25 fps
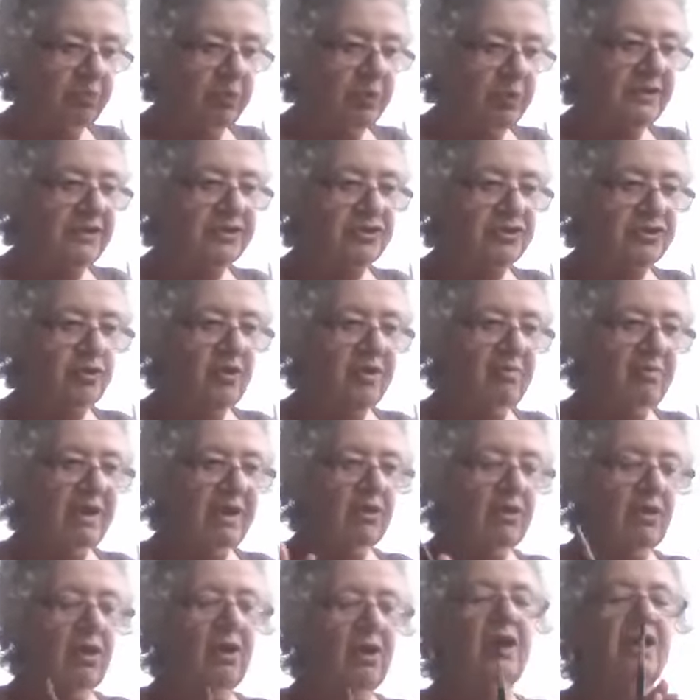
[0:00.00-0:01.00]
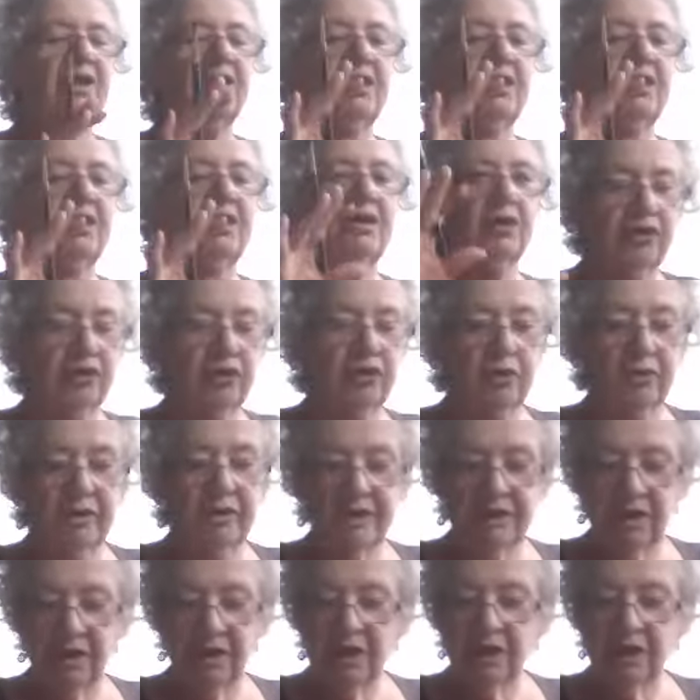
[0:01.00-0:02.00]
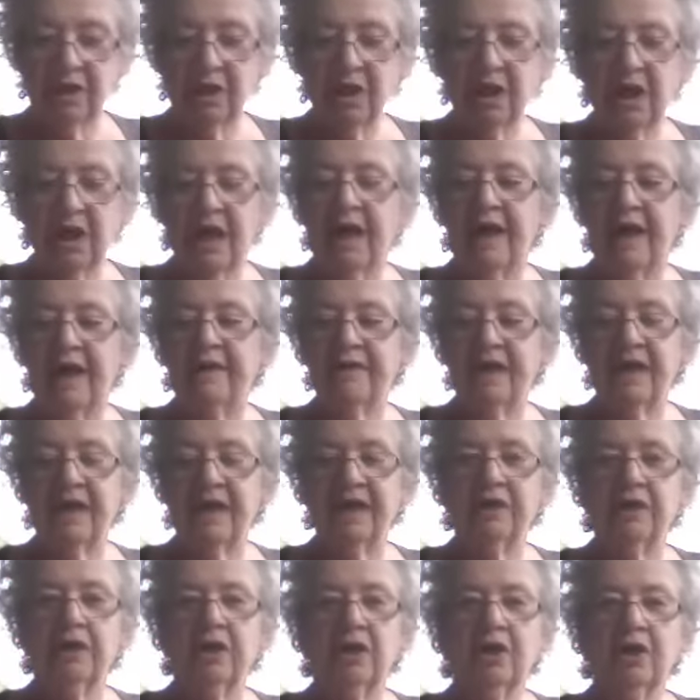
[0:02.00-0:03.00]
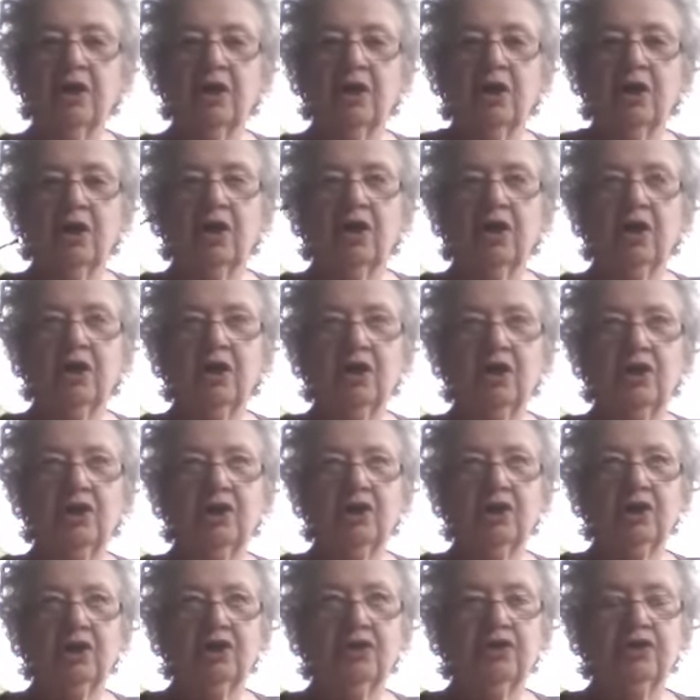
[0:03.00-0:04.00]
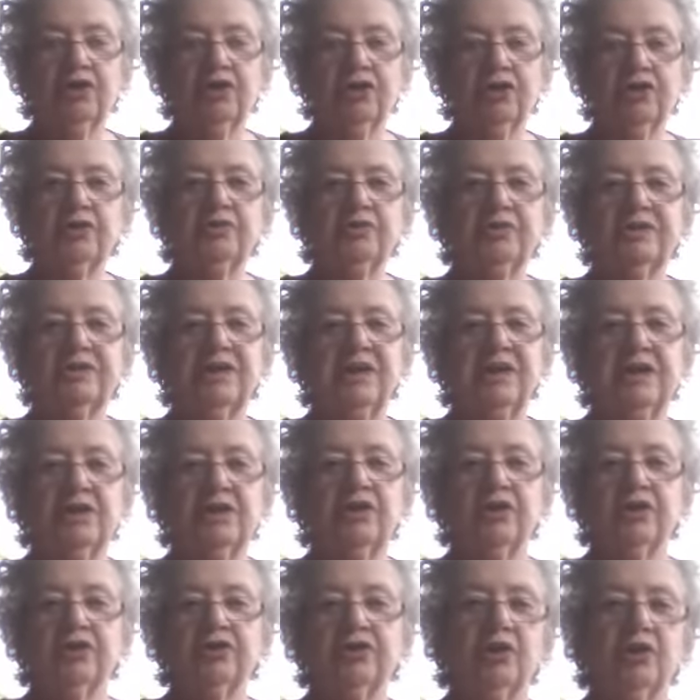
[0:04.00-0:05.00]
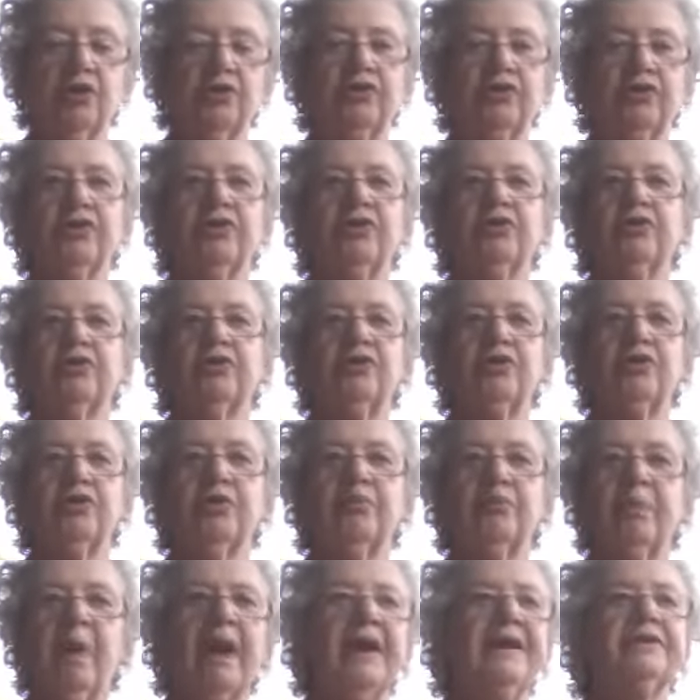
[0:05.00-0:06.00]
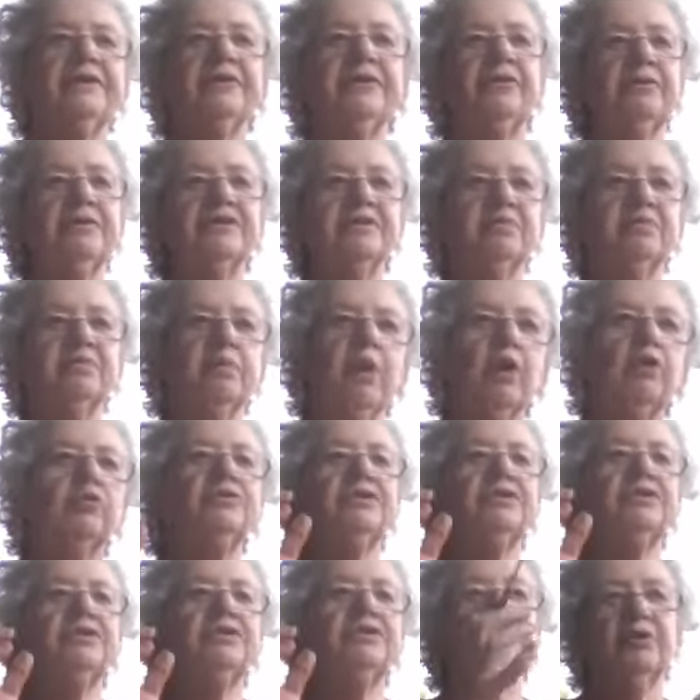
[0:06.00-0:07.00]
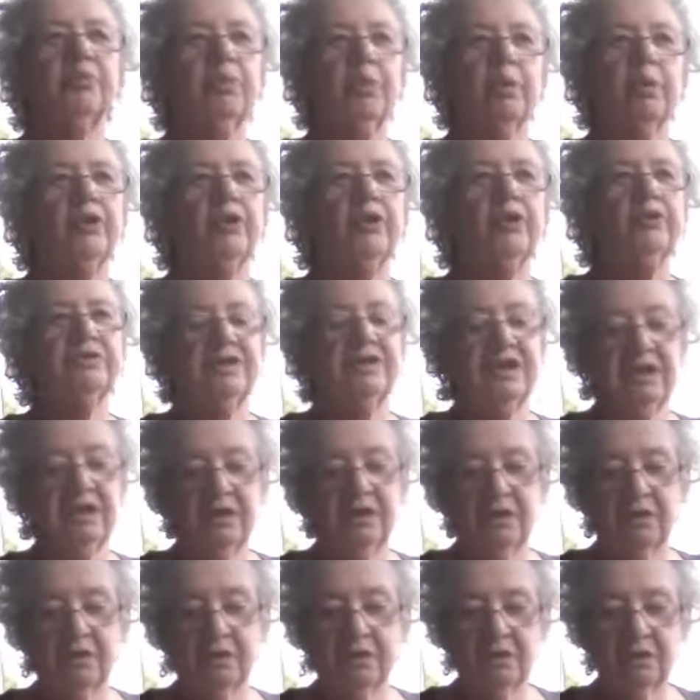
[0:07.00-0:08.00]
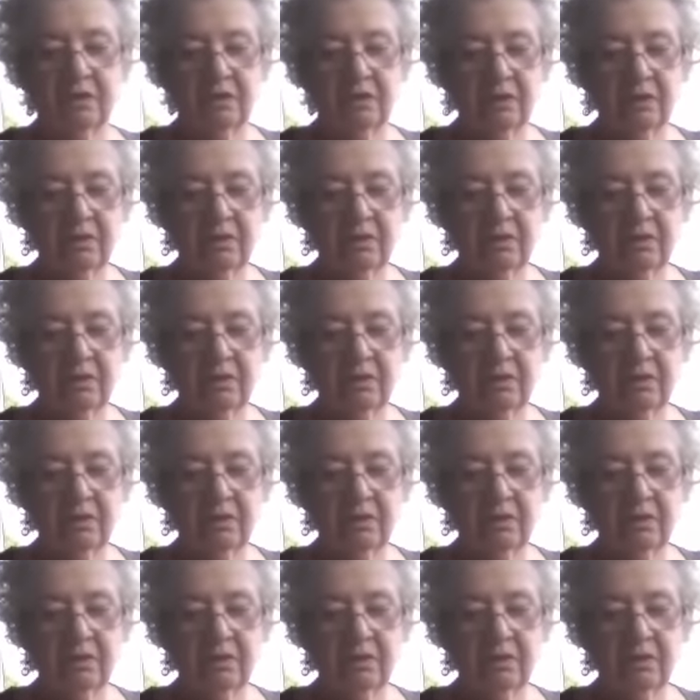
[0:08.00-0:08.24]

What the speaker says: putting the soy milk on and curing it. And then you're using, your binder is protein to protein.